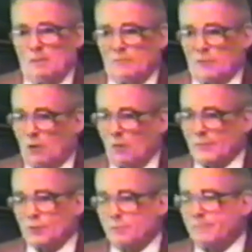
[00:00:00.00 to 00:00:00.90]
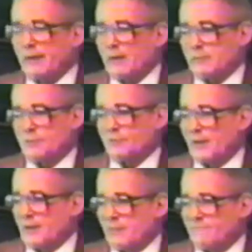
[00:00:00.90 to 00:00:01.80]
The Holy Spirit
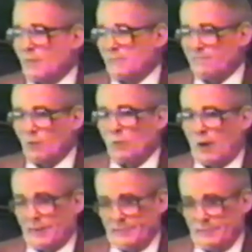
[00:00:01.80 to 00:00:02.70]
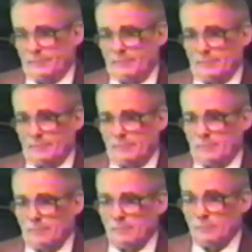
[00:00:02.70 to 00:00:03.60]
descended in the form of a what?
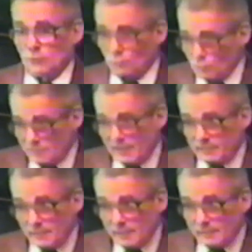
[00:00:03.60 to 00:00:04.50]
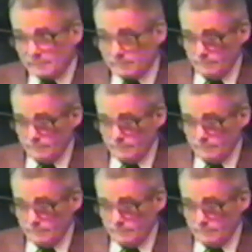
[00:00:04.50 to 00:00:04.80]
You see that thing?